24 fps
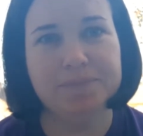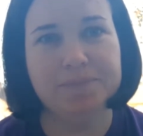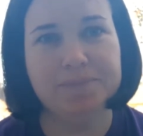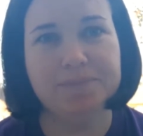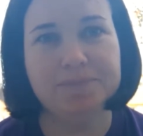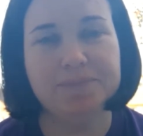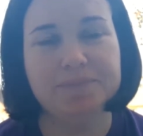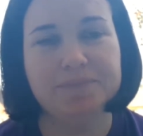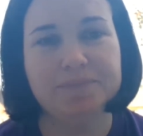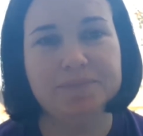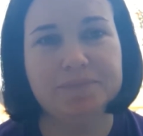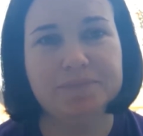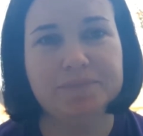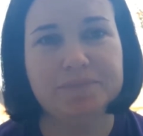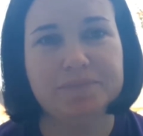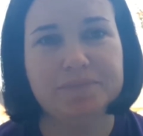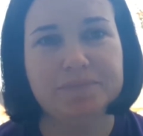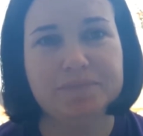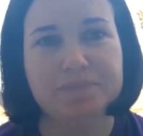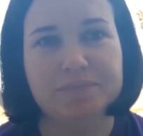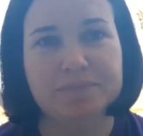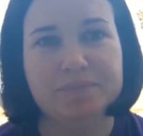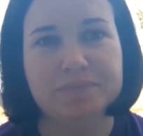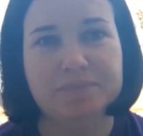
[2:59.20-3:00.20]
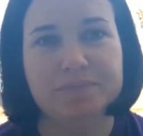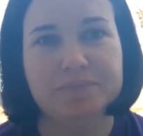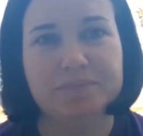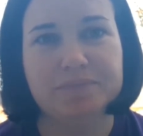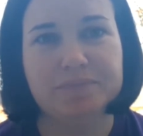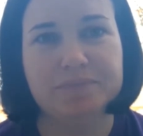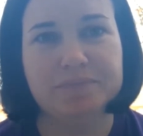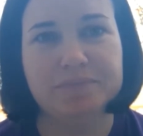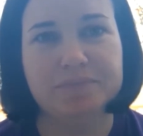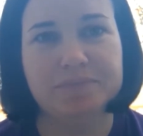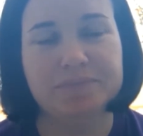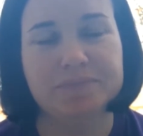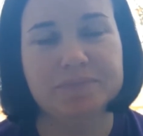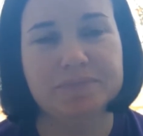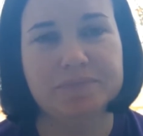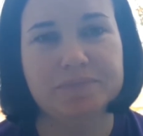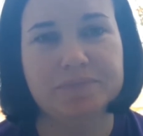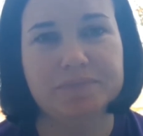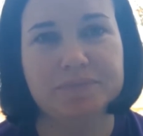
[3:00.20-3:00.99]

[no speech]